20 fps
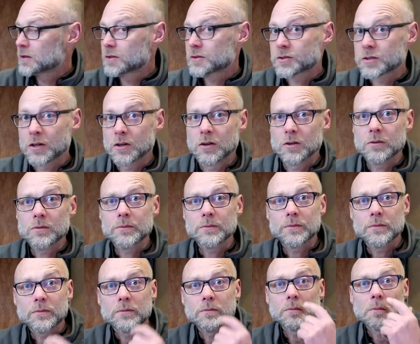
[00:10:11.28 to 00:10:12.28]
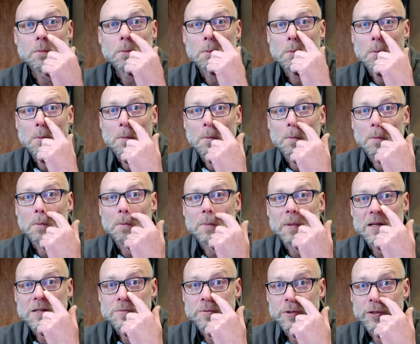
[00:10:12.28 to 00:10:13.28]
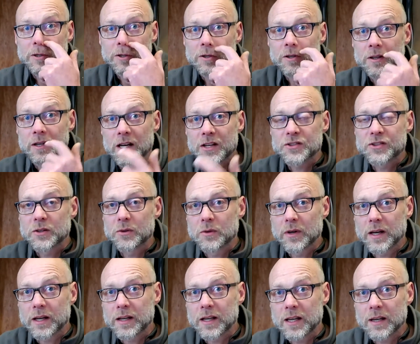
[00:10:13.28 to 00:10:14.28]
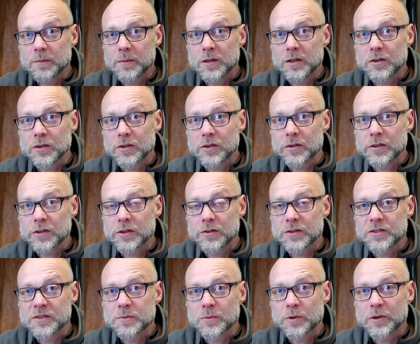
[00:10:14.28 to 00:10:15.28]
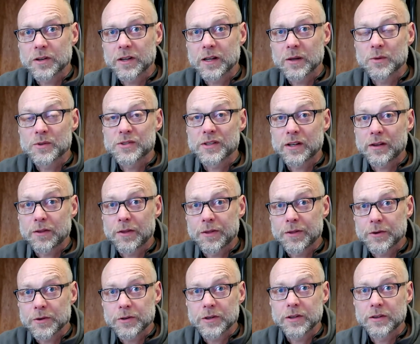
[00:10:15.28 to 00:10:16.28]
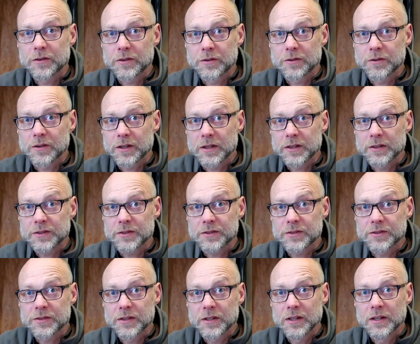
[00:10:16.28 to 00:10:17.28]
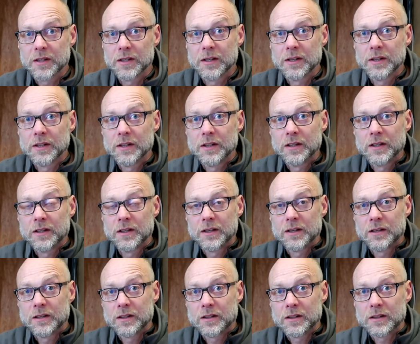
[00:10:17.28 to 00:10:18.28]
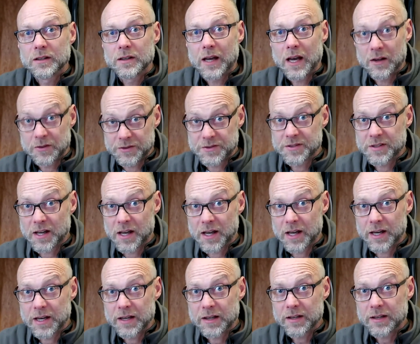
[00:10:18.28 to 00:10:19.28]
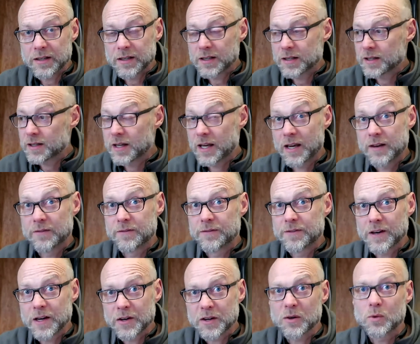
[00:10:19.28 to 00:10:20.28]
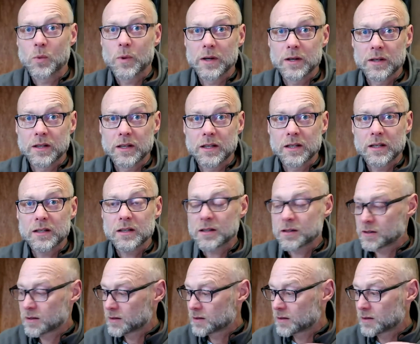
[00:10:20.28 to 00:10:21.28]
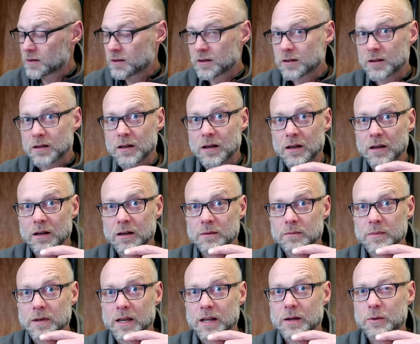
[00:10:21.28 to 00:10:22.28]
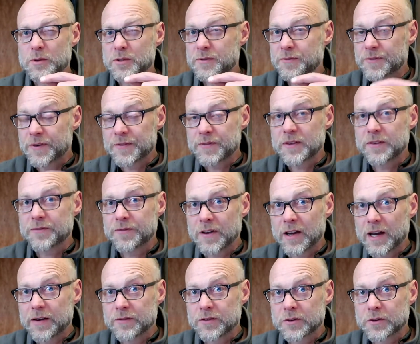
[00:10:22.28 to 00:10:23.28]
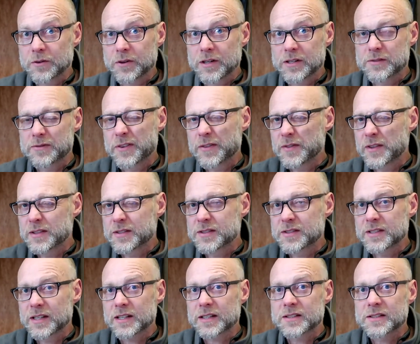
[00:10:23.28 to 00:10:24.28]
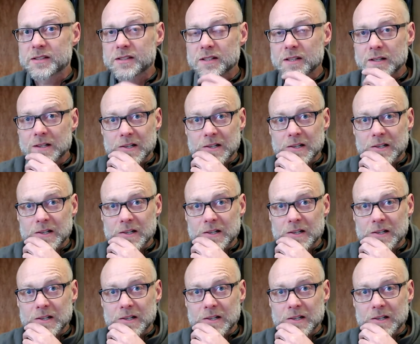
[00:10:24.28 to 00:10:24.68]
So that's pretty good. Actually, when I came in earlier this morning, it was like 30 degrees outside and very windy, and it was 55 degrees, 56,